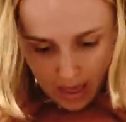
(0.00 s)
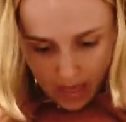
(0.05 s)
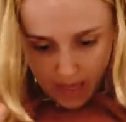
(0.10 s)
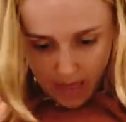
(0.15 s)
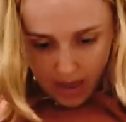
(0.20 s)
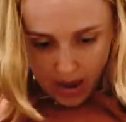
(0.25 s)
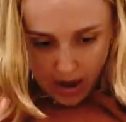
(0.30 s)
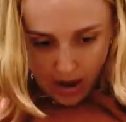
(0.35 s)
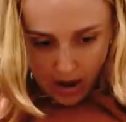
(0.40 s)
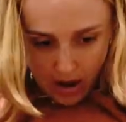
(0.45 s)
and
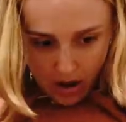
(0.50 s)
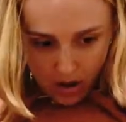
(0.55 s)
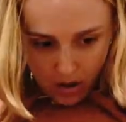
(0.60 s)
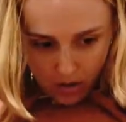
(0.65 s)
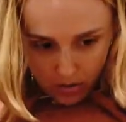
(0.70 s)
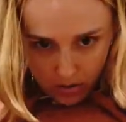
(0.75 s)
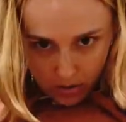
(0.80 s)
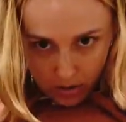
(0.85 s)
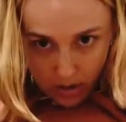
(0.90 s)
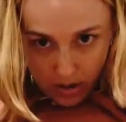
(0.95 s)
then it
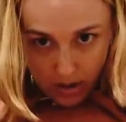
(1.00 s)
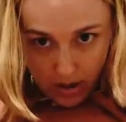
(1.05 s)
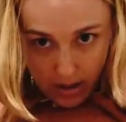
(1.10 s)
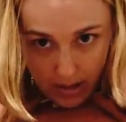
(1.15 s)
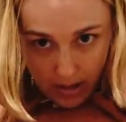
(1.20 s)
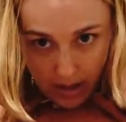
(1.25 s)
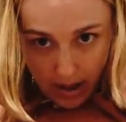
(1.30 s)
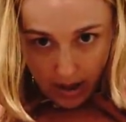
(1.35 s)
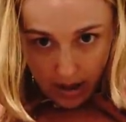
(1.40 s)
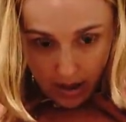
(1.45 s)
goes like
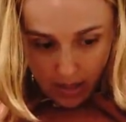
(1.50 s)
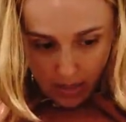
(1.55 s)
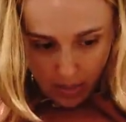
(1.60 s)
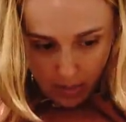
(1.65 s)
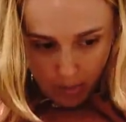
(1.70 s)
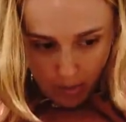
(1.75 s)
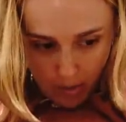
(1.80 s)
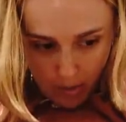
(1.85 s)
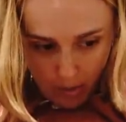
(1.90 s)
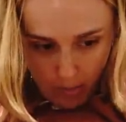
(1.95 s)
that at the
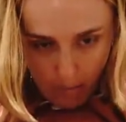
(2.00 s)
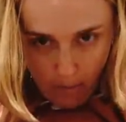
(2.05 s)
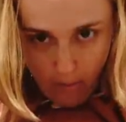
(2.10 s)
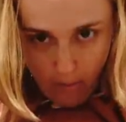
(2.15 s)
bottom,